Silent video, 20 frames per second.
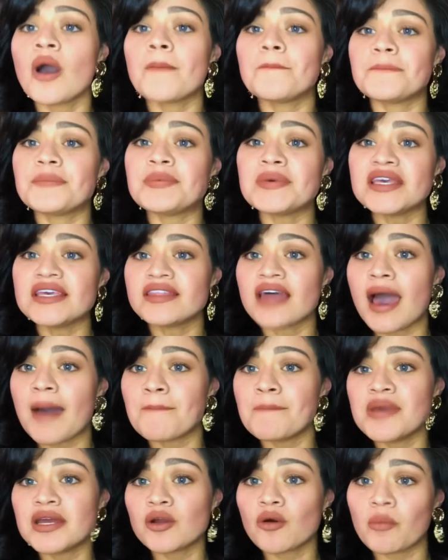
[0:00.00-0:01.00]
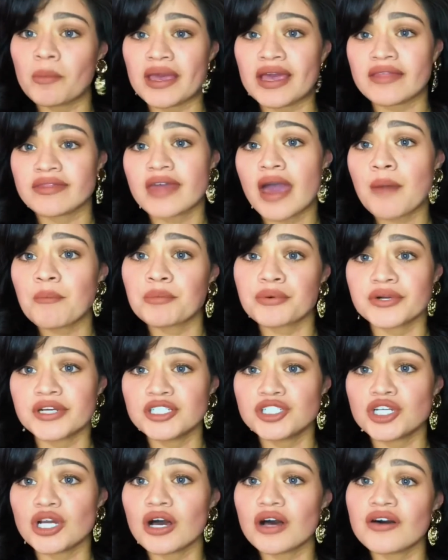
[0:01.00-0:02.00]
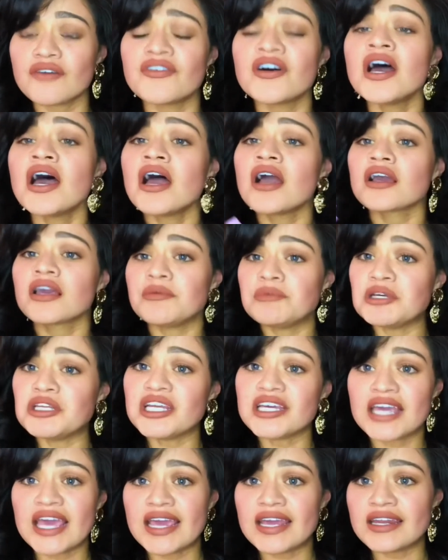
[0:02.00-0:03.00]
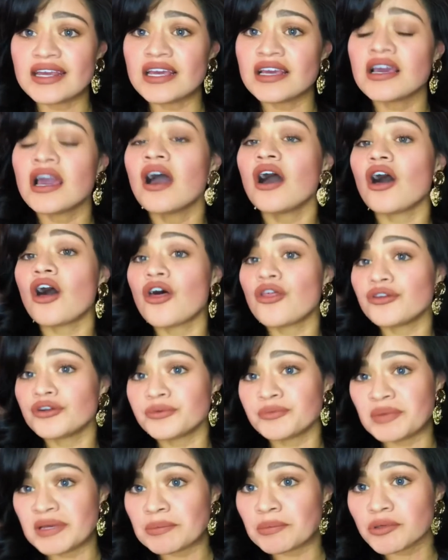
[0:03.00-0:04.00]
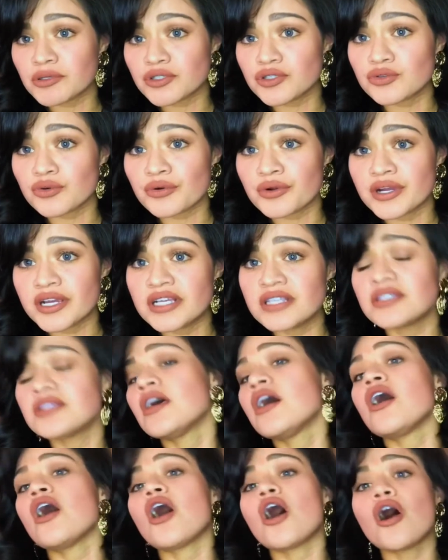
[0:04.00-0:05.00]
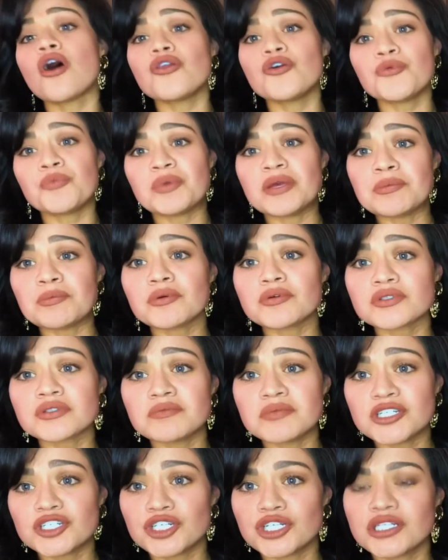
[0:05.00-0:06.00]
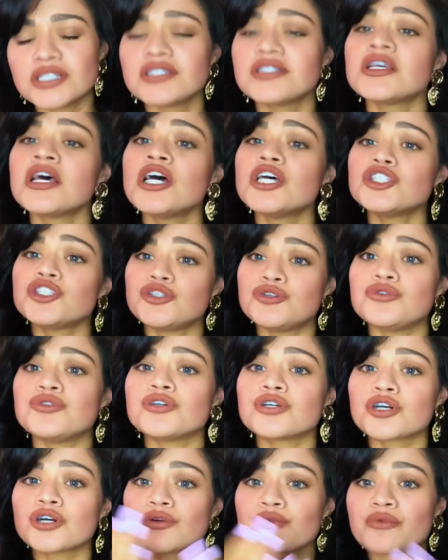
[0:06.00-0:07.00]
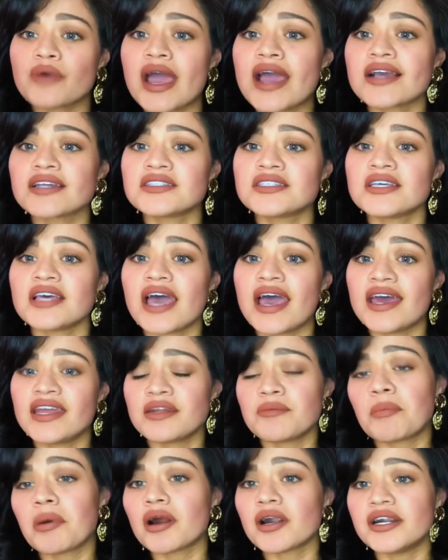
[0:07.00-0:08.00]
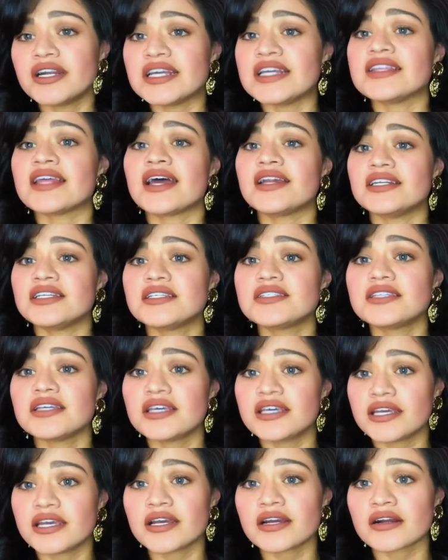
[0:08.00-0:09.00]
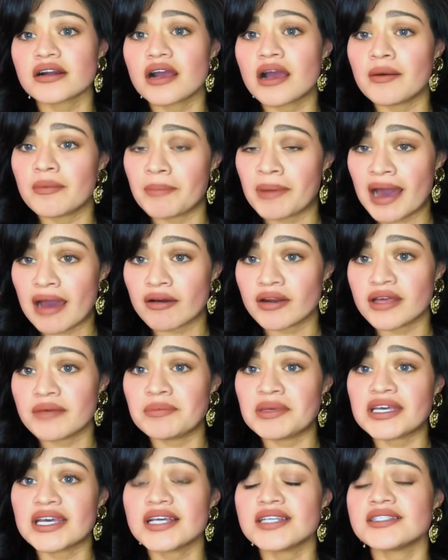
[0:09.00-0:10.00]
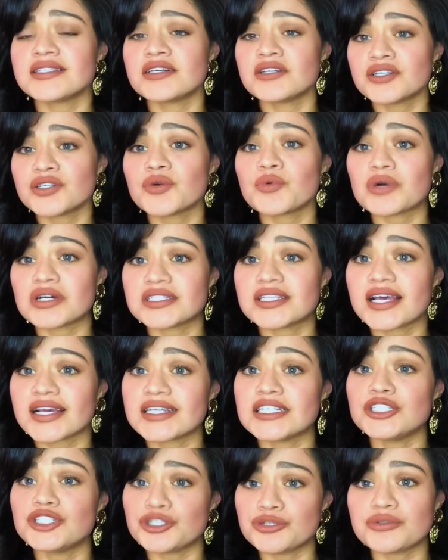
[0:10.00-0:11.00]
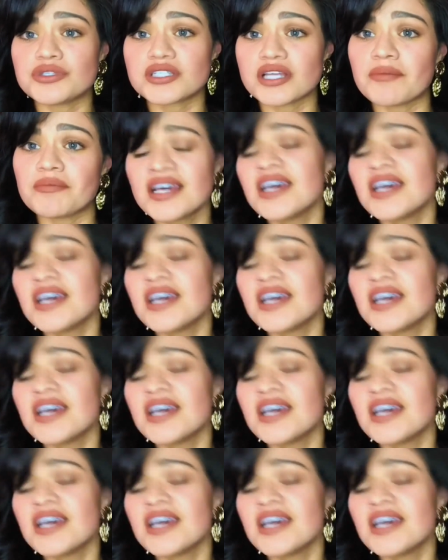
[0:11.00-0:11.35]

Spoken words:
be that middleman, that bridge of communicating other people's stories, other people's missions to the correct end party that needs to hear about it, because they're the ones that can do something,